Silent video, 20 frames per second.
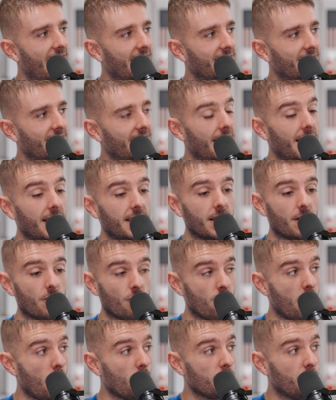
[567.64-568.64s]
and he did a
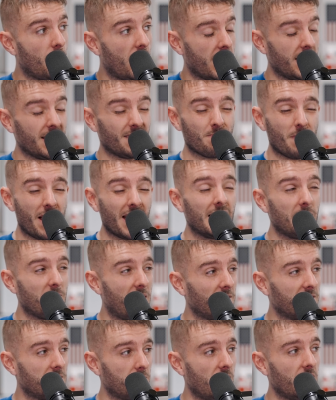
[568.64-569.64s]
road bike. It's mainly
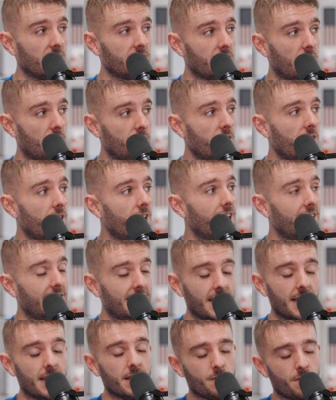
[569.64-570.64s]
mountain bike stuff. He
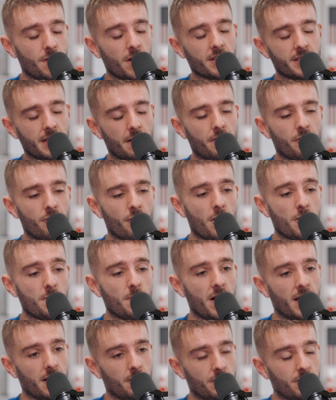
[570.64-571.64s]
did his first ever road
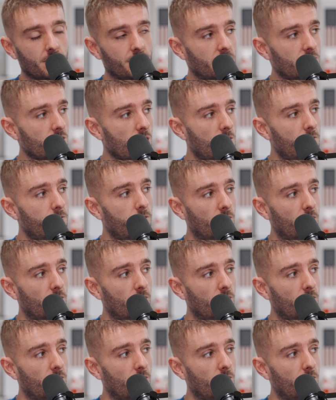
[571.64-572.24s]
bike, which was a Scott